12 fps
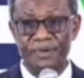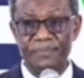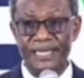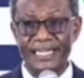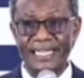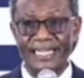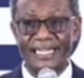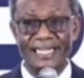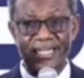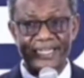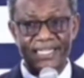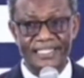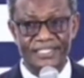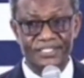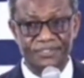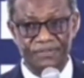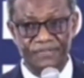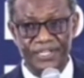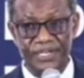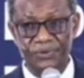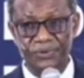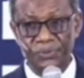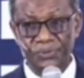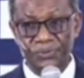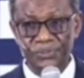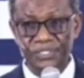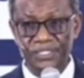and the knowledge of the old